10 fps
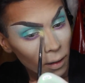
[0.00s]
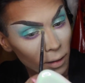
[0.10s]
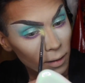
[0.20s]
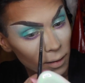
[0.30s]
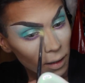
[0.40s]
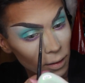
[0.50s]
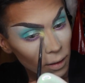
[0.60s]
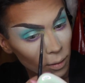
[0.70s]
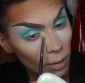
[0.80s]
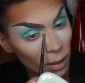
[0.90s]
This is
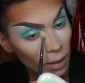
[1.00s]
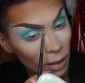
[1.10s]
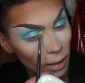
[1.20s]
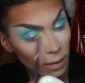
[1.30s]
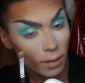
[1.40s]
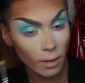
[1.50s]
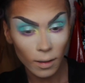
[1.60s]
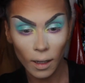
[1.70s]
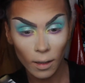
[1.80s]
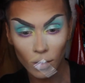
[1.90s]
actually a really nice
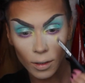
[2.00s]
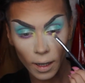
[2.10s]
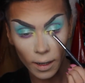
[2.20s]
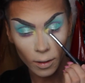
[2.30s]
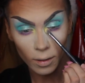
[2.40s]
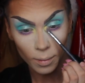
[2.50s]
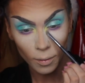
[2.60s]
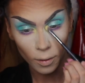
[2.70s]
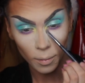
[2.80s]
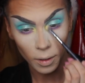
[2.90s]
yellow shadow. It's
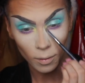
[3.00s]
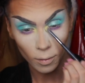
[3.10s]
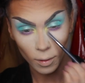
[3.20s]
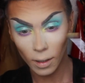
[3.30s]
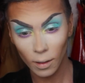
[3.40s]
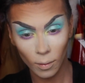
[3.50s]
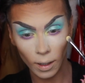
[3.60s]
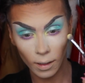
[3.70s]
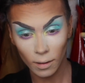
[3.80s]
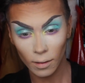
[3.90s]
performing really
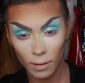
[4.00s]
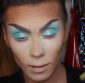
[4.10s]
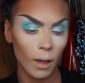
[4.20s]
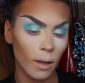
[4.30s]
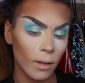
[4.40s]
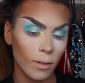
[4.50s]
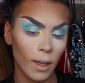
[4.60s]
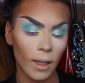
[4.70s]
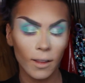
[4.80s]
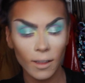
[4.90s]
well.
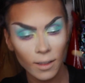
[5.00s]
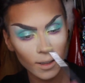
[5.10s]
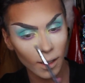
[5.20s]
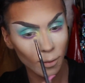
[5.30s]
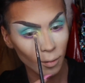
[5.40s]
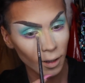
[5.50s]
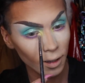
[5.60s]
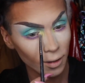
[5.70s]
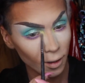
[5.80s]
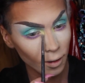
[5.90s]
Okay, this is like
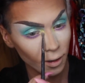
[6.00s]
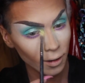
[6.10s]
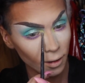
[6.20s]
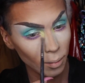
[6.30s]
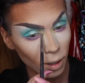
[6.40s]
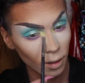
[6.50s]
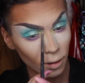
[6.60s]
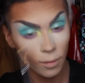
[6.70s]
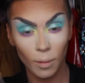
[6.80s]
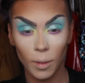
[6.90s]
really turning the party
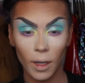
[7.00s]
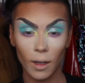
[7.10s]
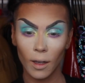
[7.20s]
for me.